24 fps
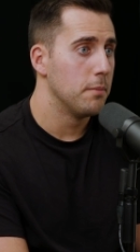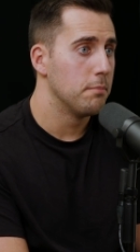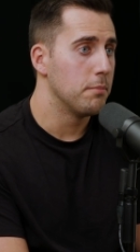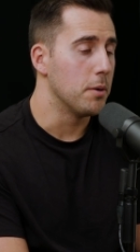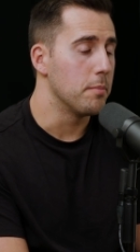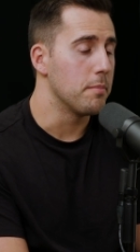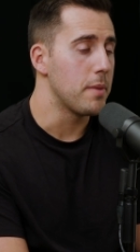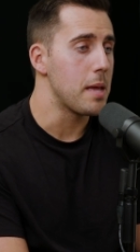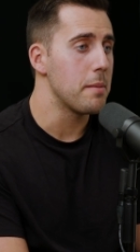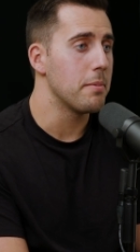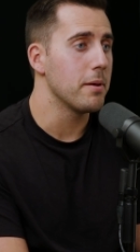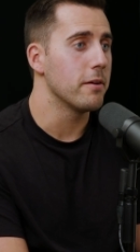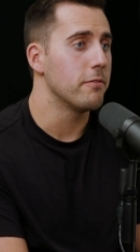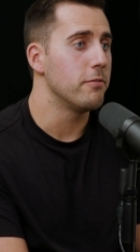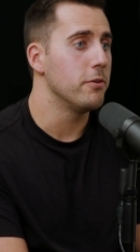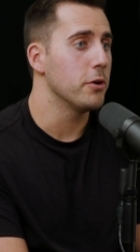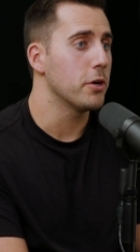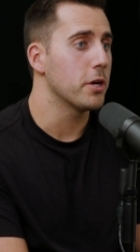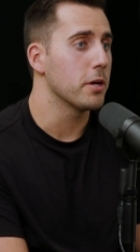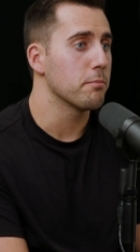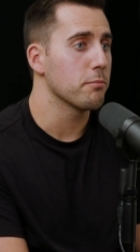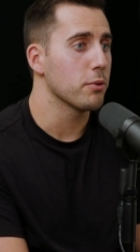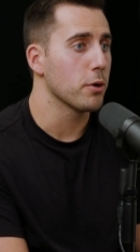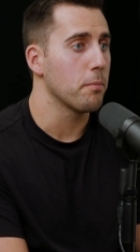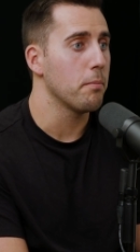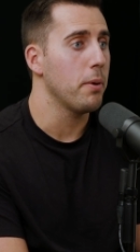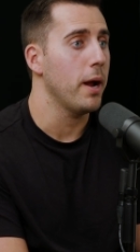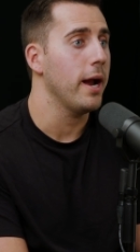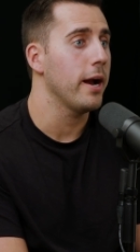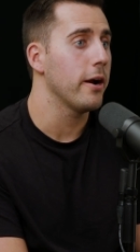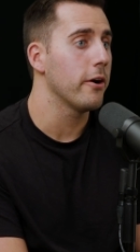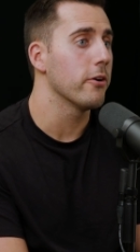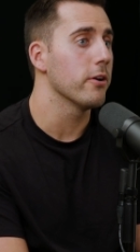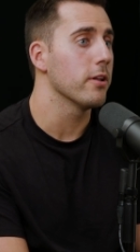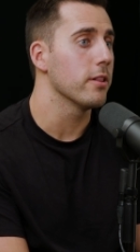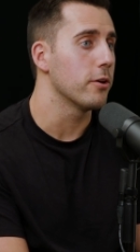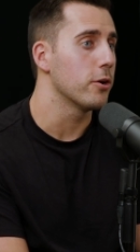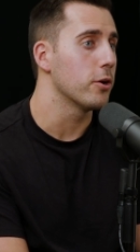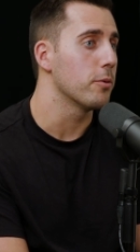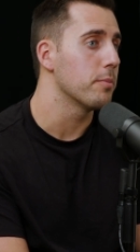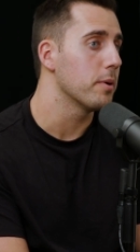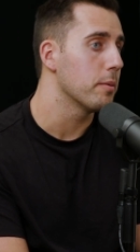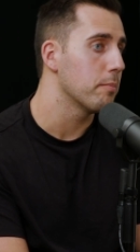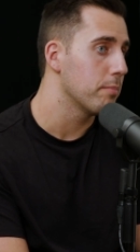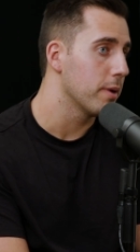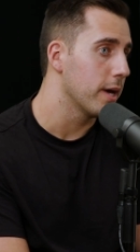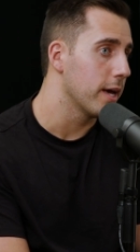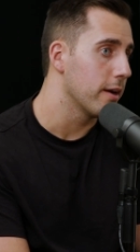but maybe if you can prepare a little
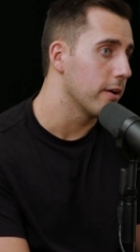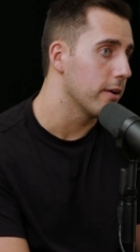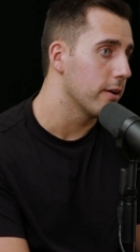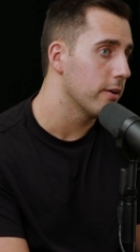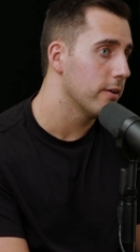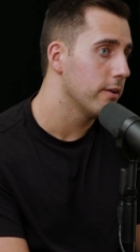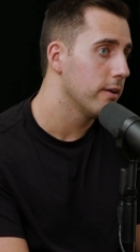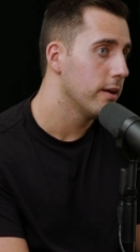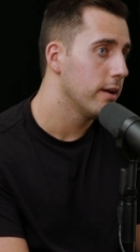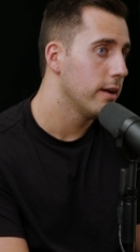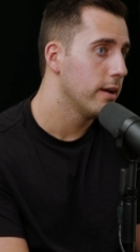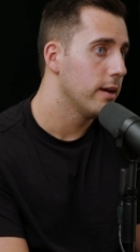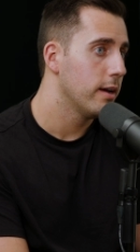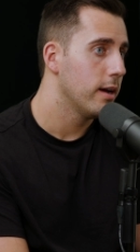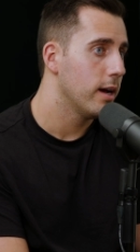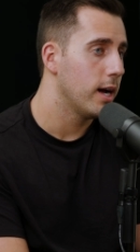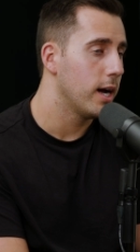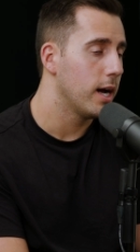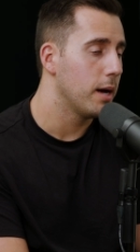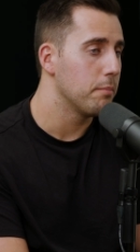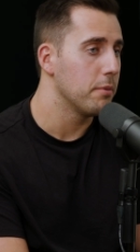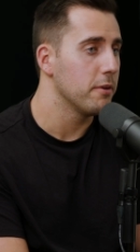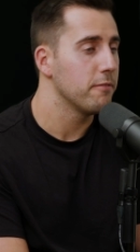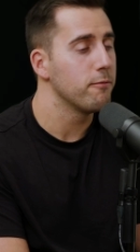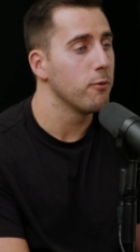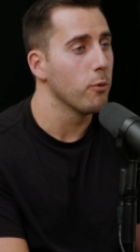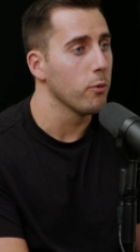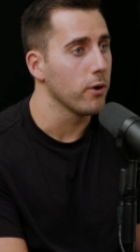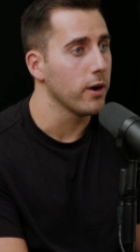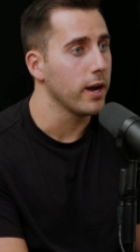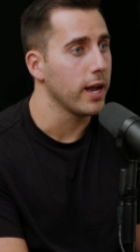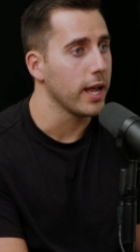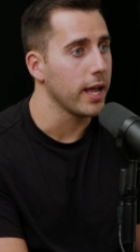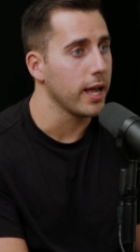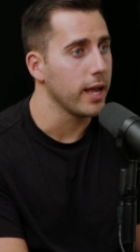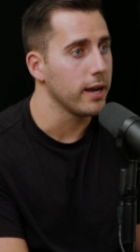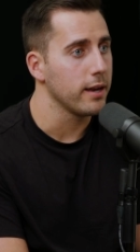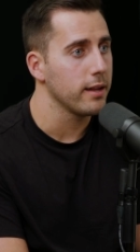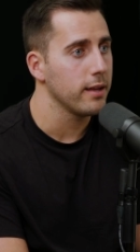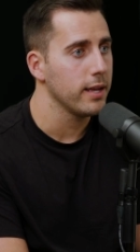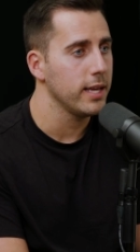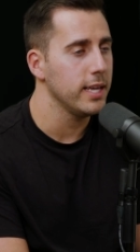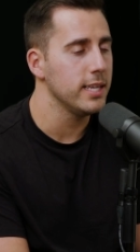bit better beforehand.